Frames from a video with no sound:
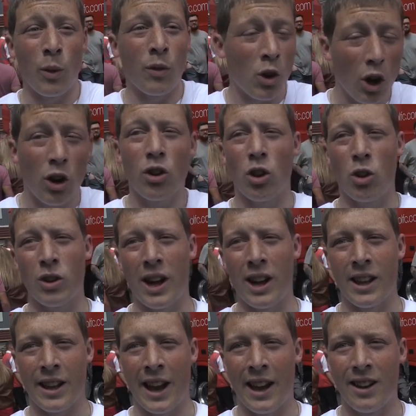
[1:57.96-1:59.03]
we've got to do
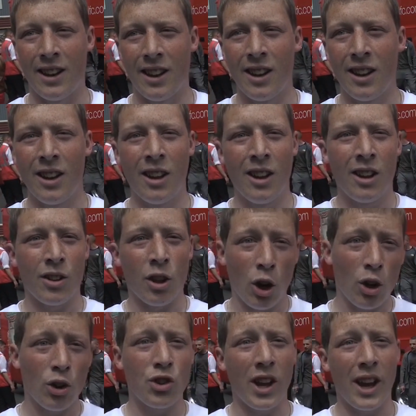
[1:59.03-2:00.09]
that again. They're
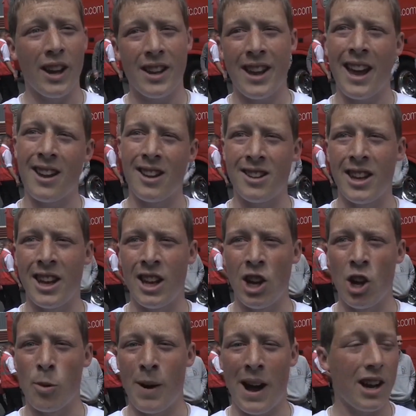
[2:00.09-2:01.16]
all saying get
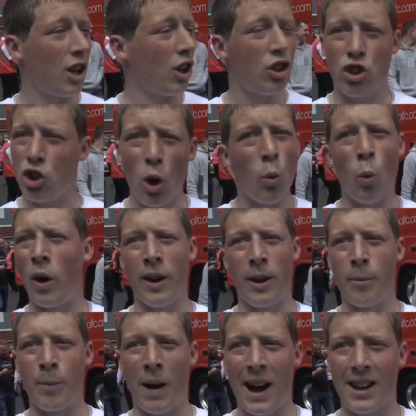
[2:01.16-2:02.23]
Coutinho back, don't want
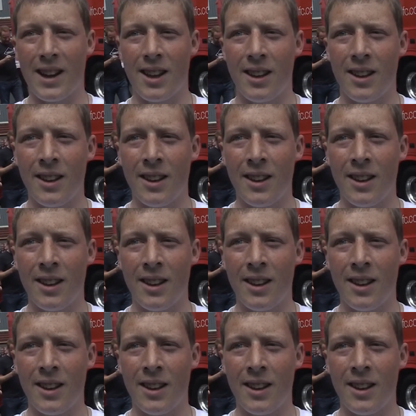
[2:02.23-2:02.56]
him back.